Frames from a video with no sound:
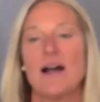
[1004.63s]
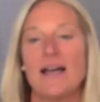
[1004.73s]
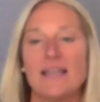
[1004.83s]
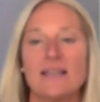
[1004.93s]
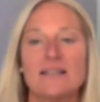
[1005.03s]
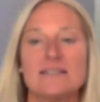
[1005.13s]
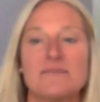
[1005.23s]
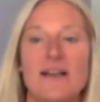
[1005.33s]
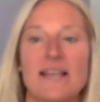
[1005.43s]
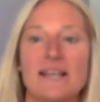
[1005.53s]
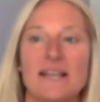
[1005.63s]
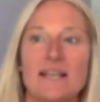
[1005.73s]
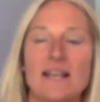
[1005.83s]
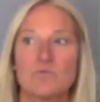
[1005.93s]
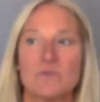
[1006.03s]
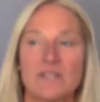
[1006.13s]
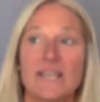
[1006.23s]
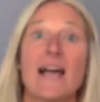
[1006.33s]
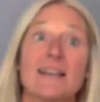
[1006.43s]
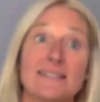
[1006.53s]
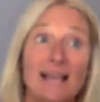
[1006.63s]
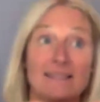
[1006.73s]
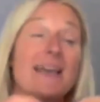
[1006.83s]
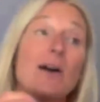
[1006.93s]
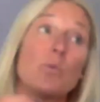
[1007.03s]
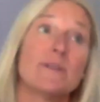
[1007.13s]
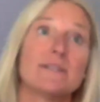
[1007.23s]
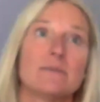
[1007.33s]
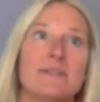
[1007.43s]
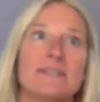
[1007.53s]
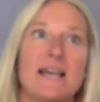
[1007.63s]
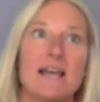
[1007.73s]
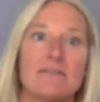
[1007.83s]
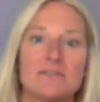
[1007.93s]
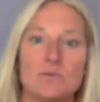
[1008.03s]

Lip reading: I define it really as that wisdom inside of us.